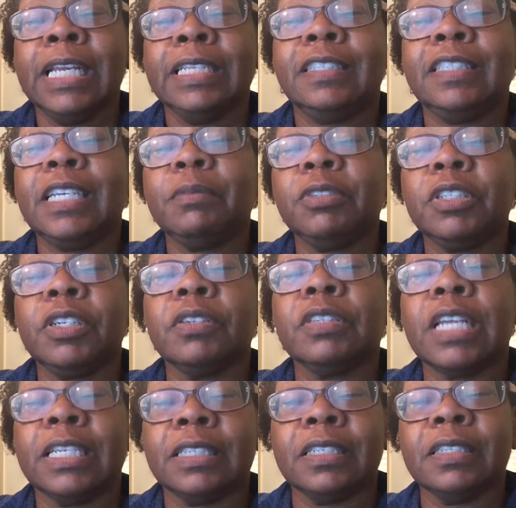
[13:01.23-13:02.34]
The exception goes
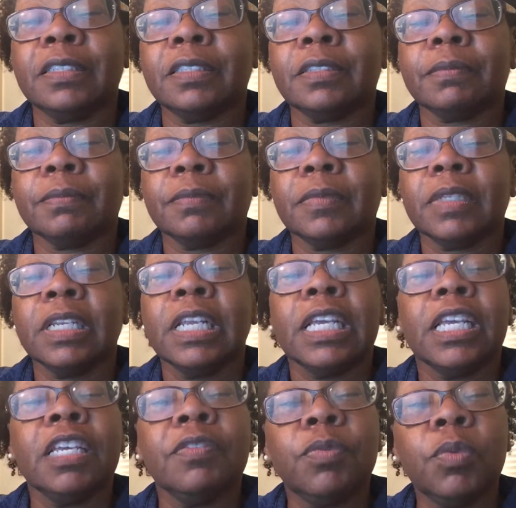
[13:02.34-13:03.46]
like this.
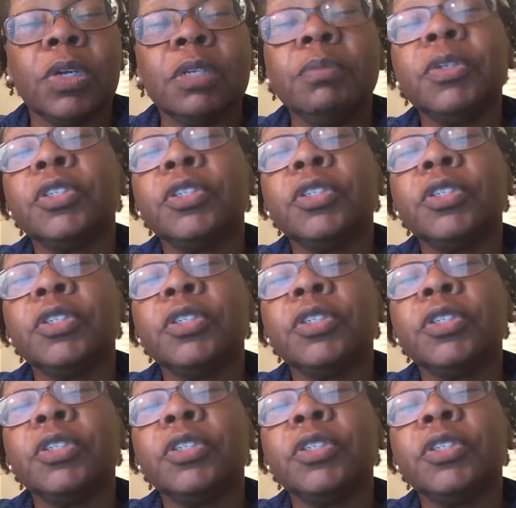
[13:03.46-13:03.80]
If one